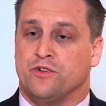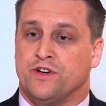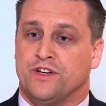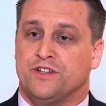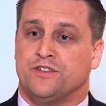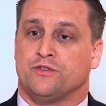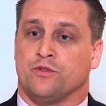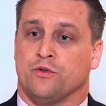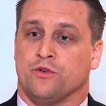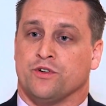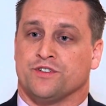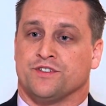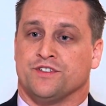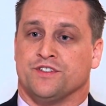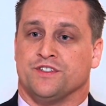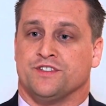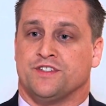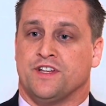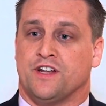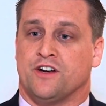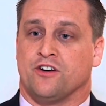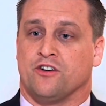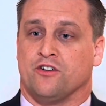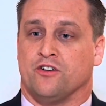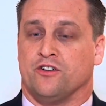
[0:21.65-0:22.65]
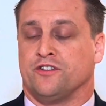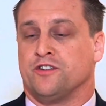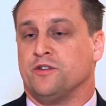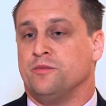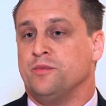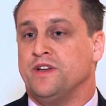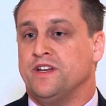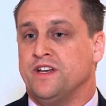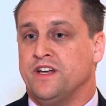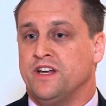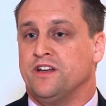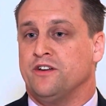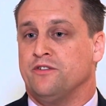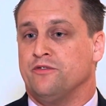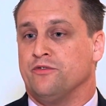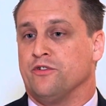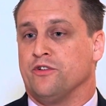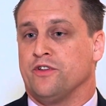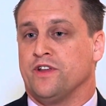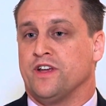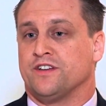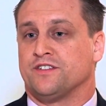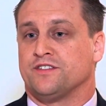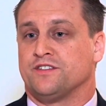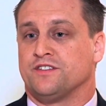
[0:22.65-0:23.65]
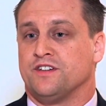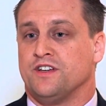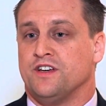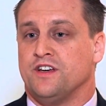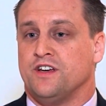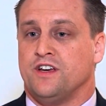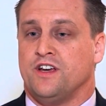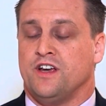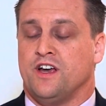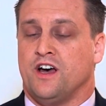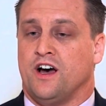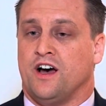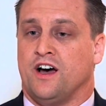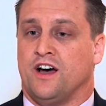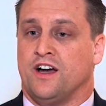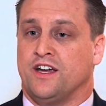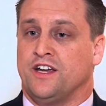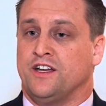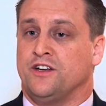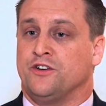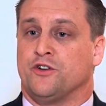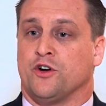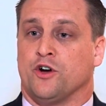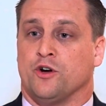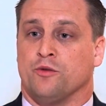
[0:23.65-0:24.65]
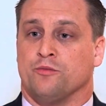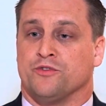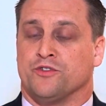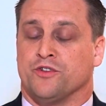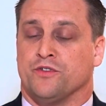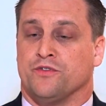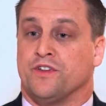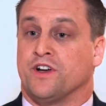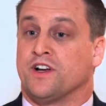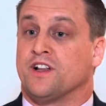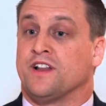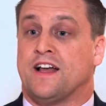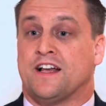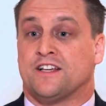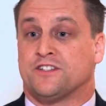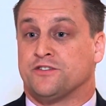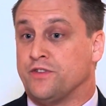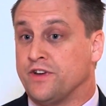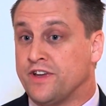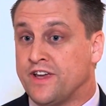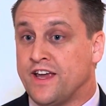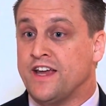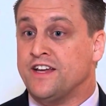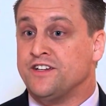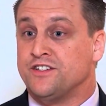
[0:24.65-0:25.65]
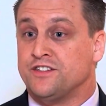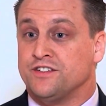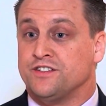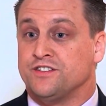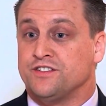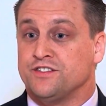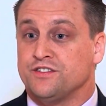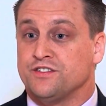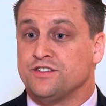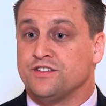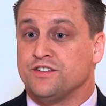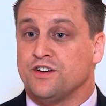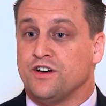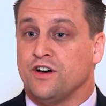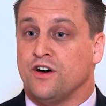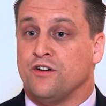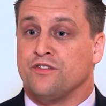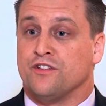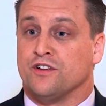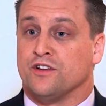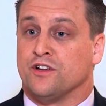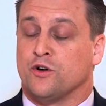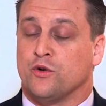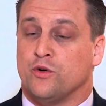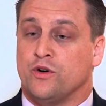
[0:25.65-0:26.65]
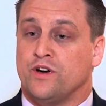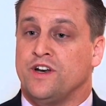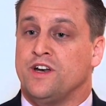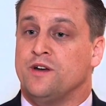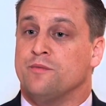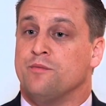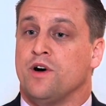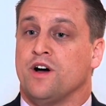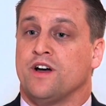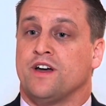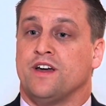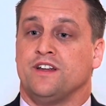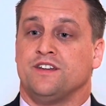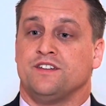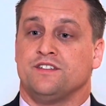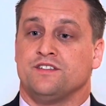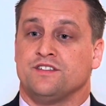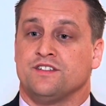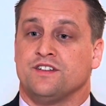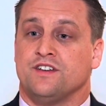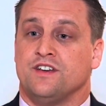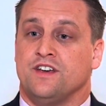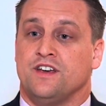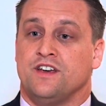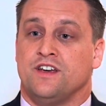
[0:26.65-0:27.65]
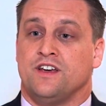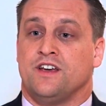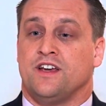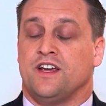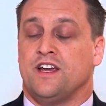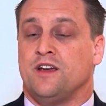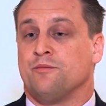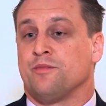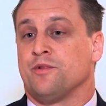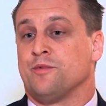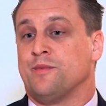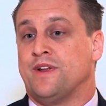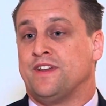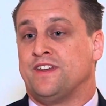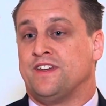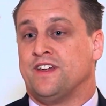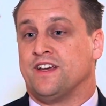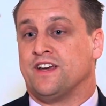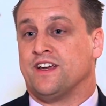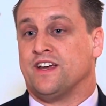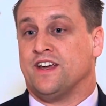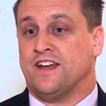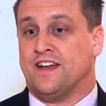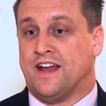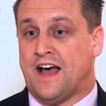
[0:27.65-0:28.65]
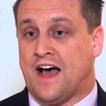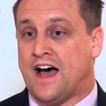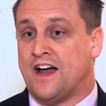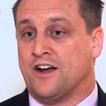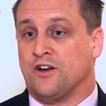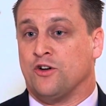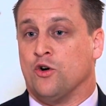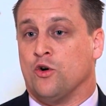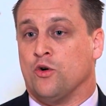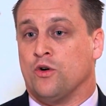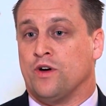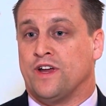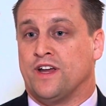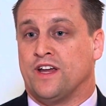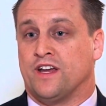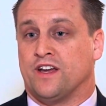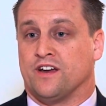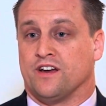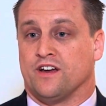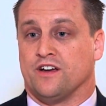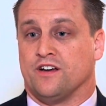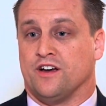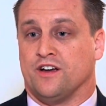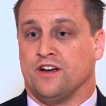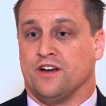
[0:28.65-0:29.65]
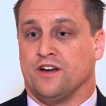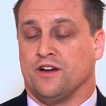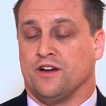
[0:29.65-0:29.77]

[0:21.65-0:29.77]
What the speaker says: in resources that are going to be needed for this in terms of the classifications of the liquidity buckets, implementing an ongoing